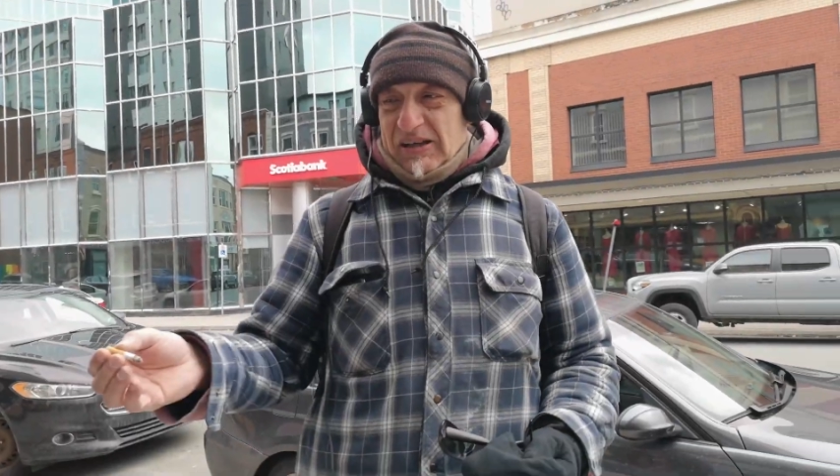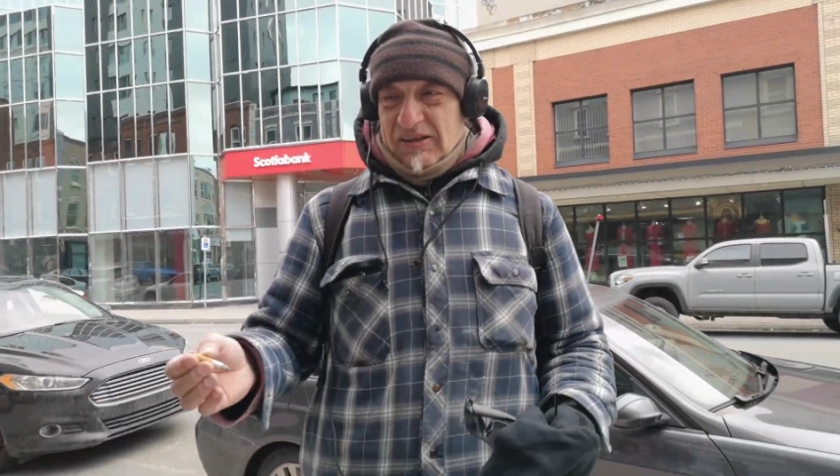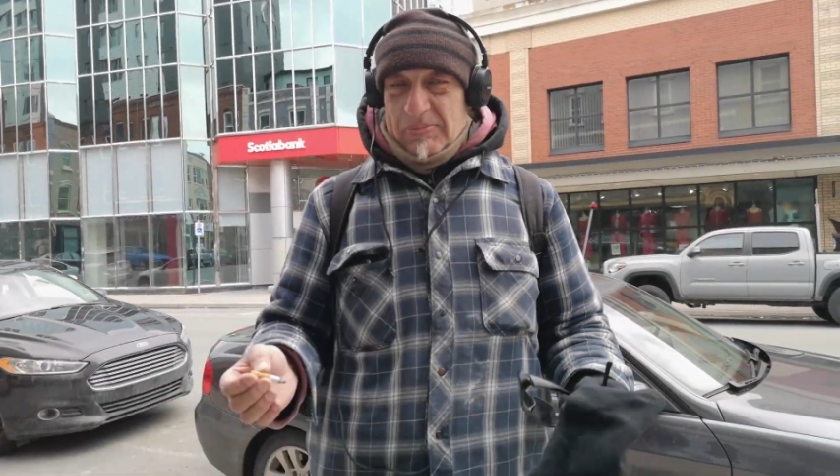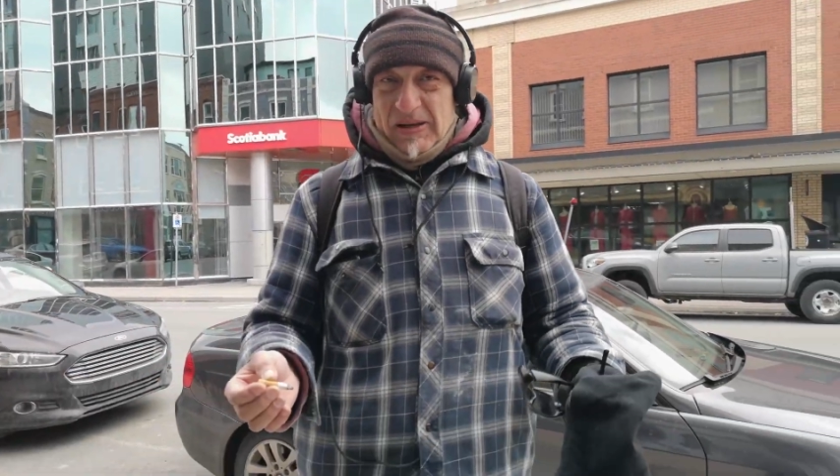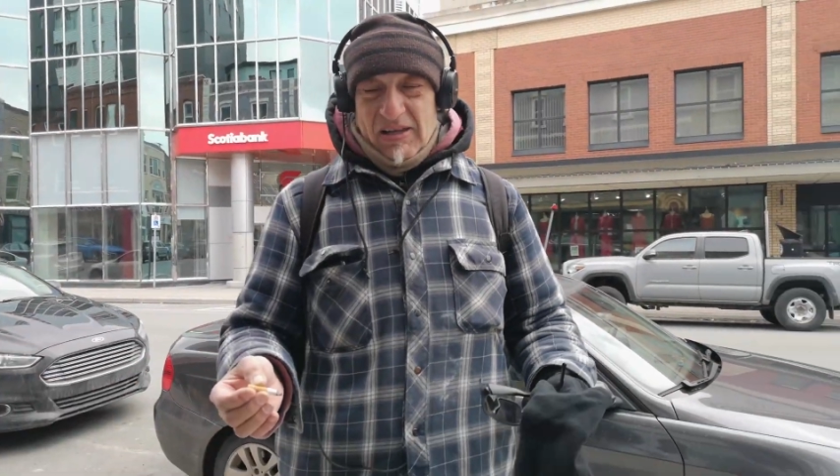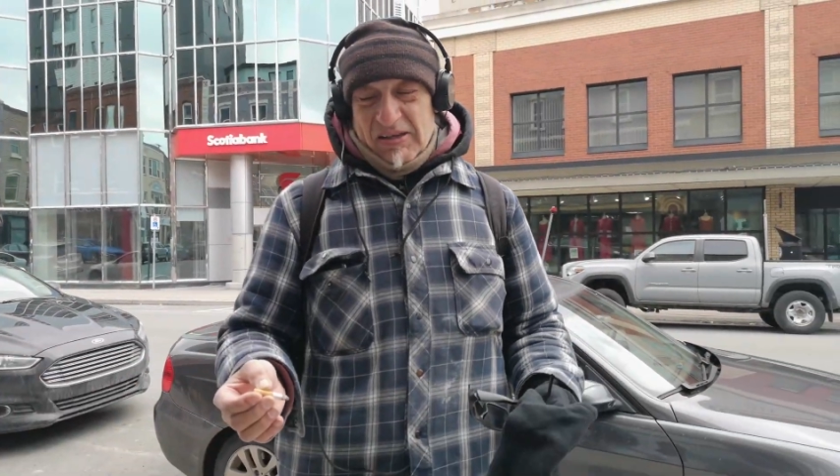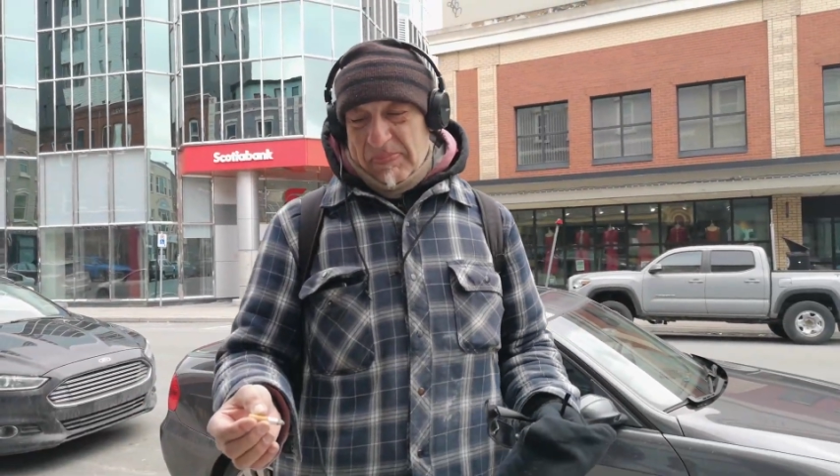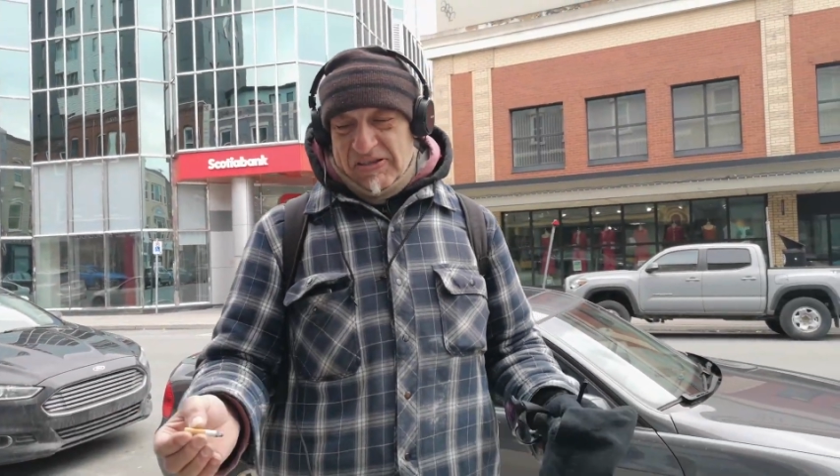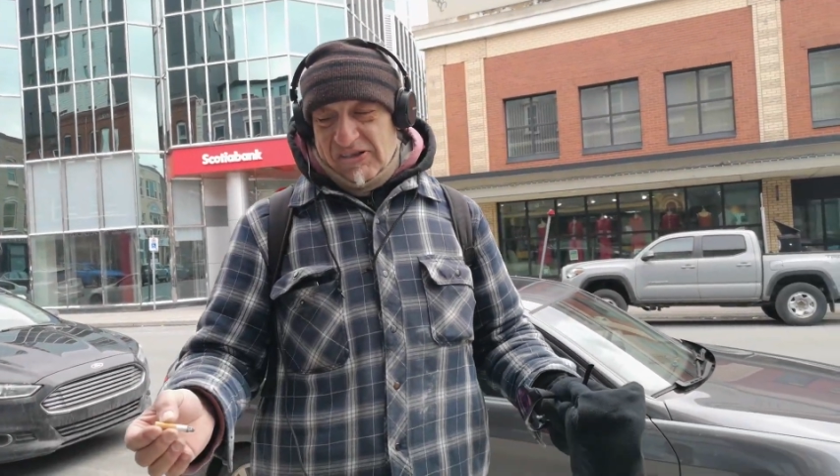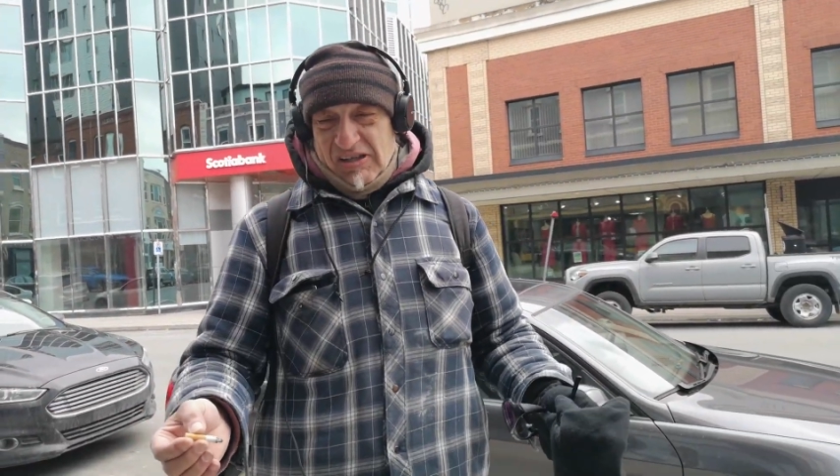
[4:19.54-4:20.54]
Yeah. Just, uh,
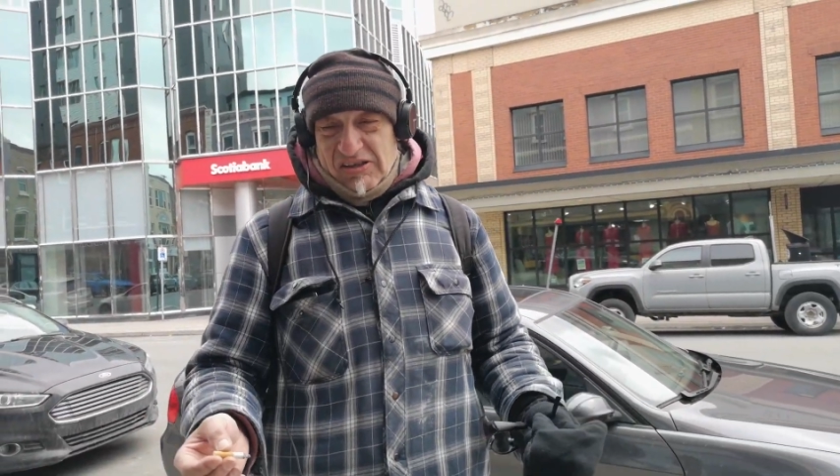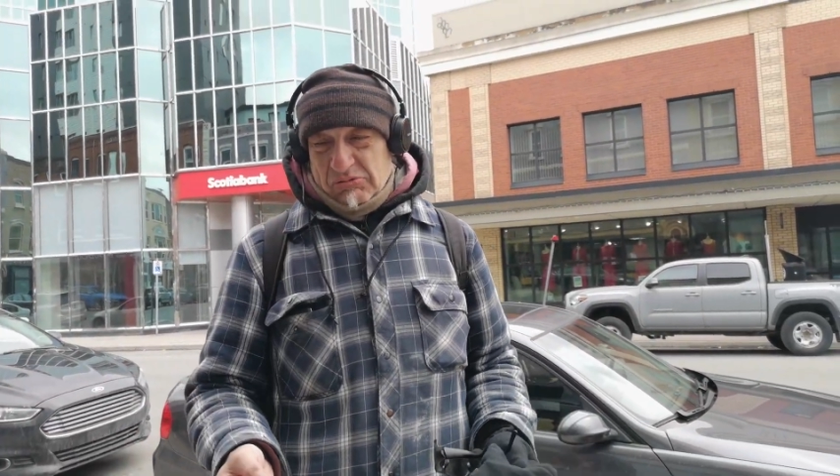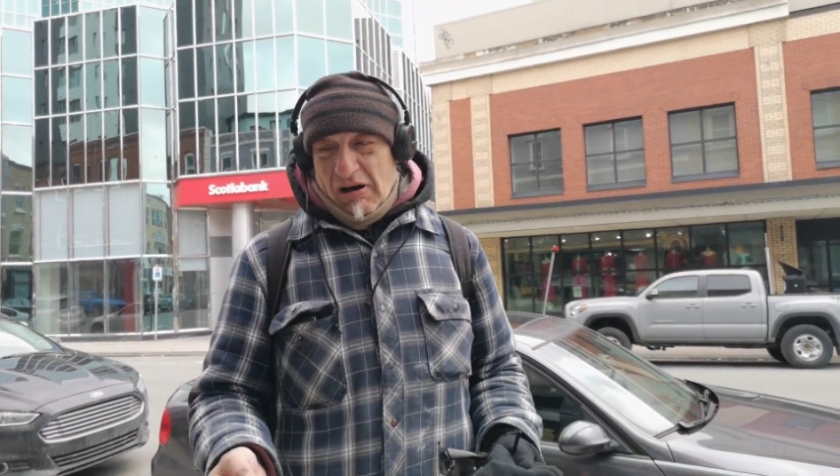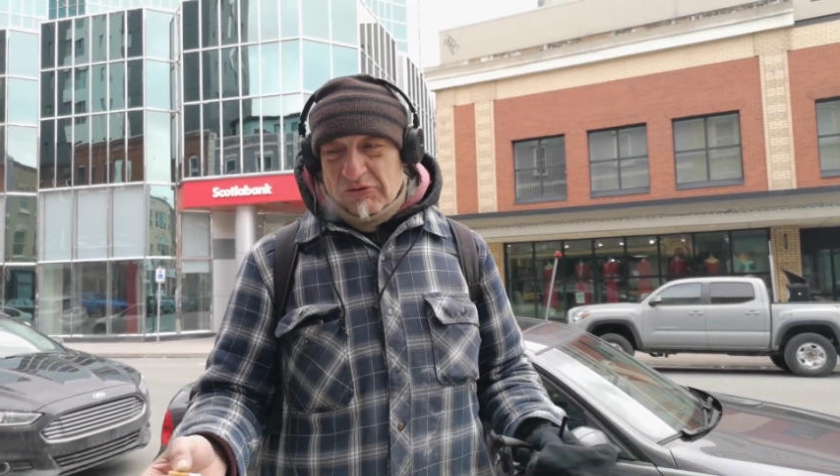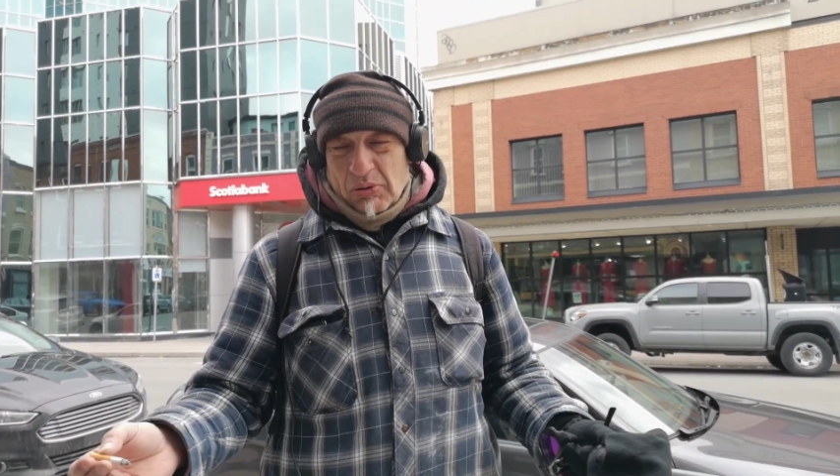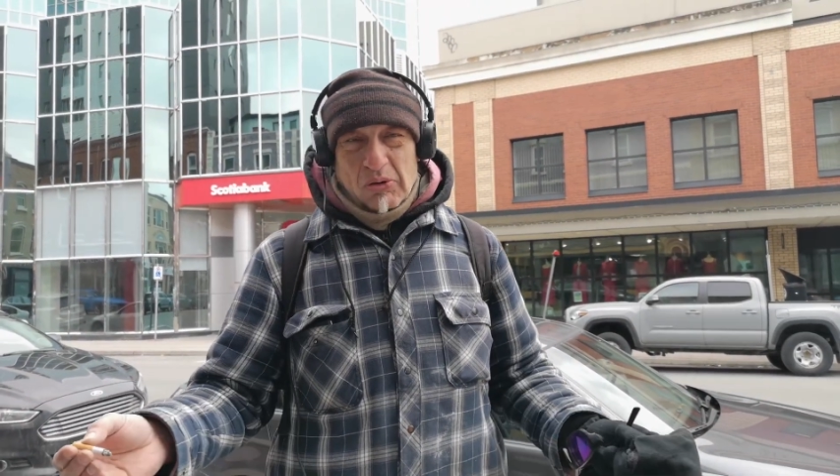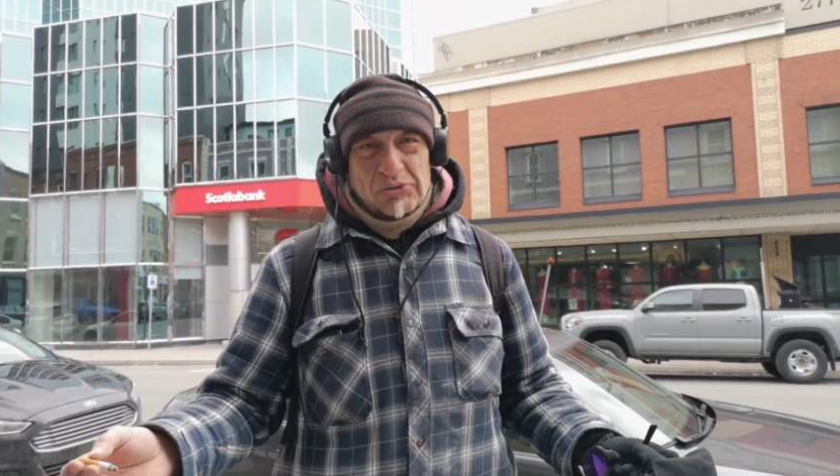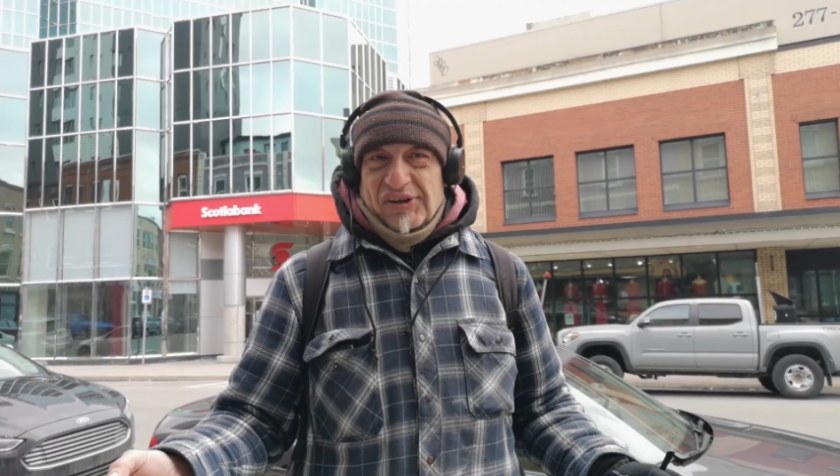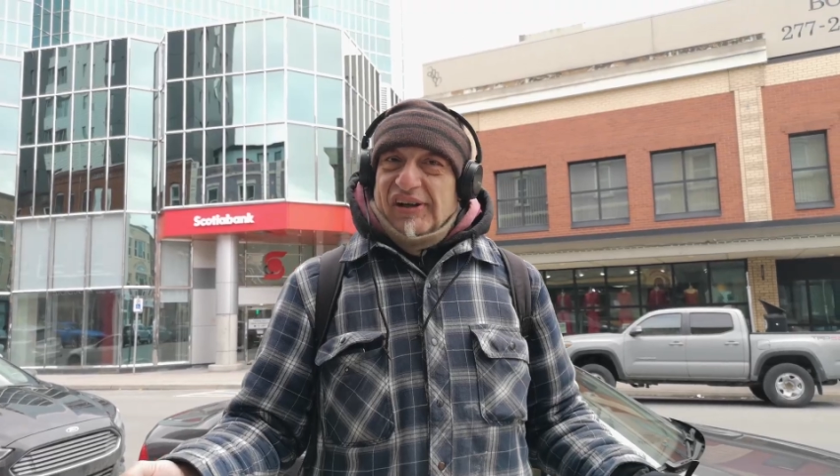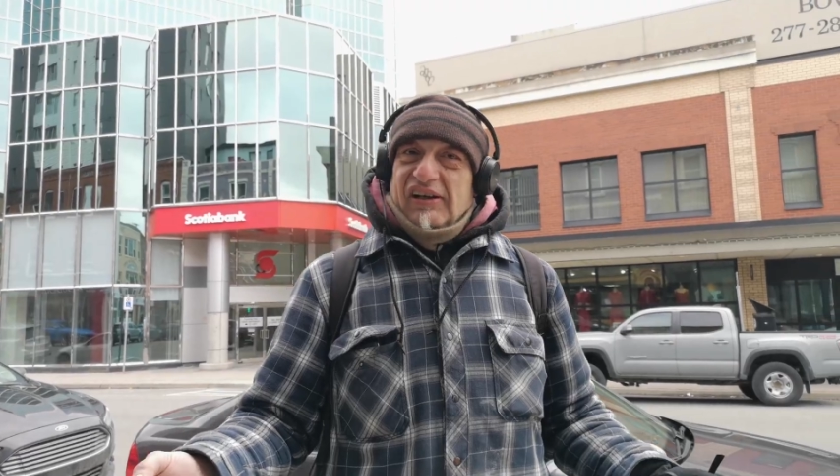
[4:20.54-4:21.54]
basically, yeah. it the
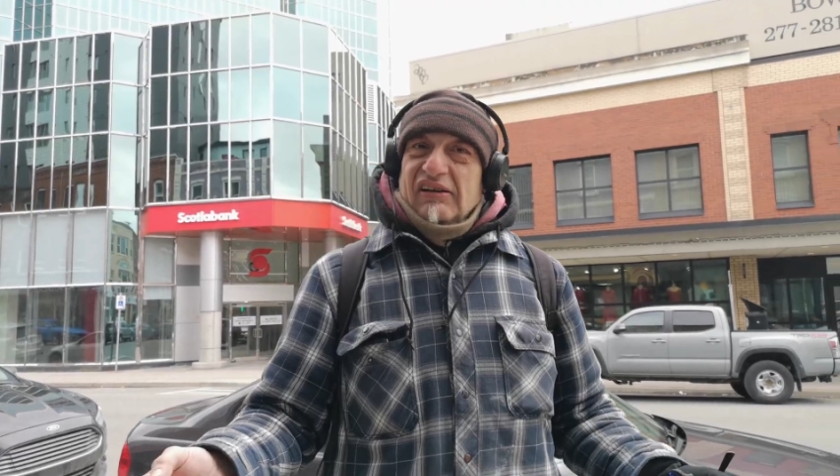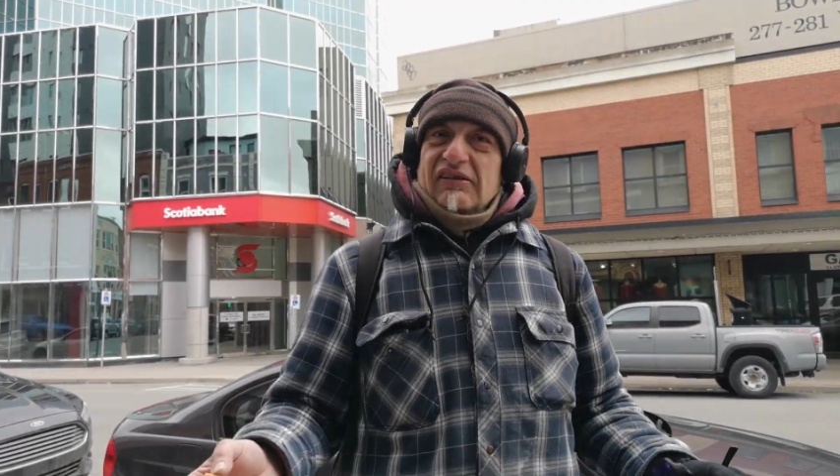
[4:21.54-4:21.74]
holes in it.